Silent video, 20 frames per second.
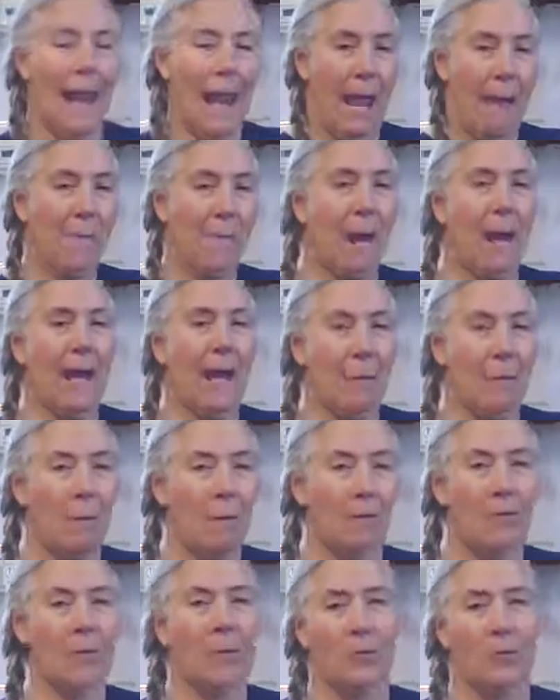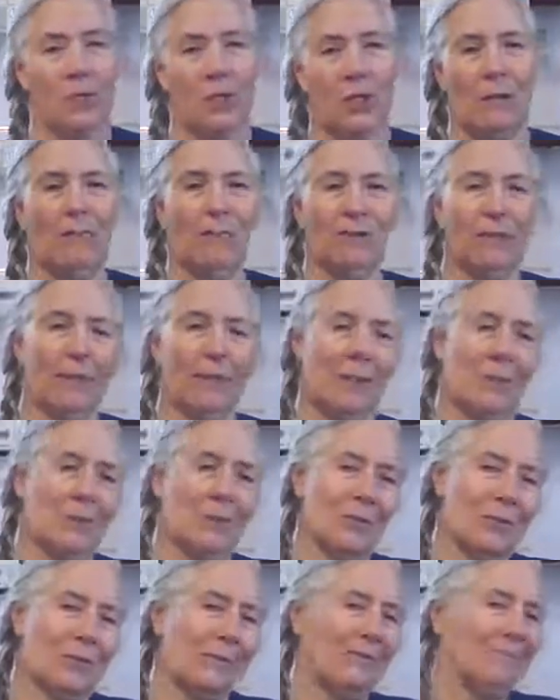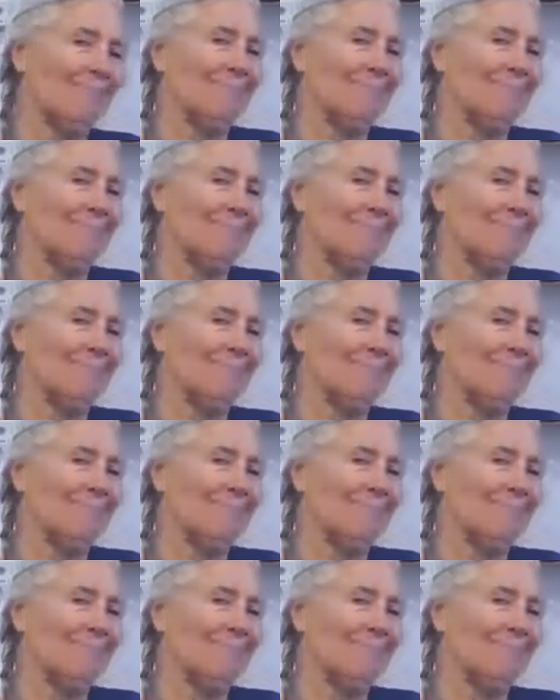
Am I about to go shoveling clothes?